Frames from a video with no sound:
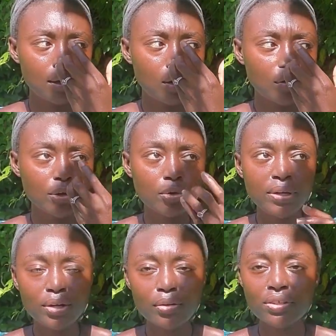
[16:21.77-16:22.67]
although
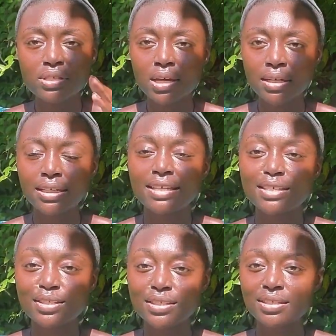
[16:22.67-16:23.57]
we know the sun
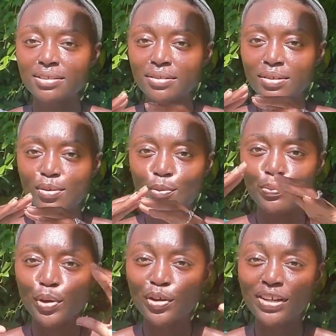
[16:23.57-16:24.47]
is
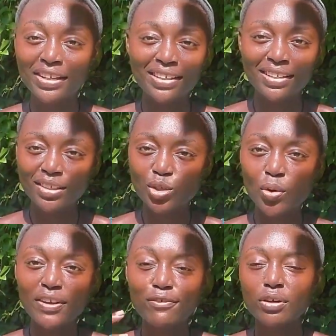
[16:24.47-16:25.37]
burning
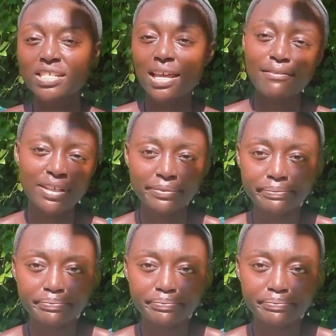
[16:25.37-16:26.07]
24 7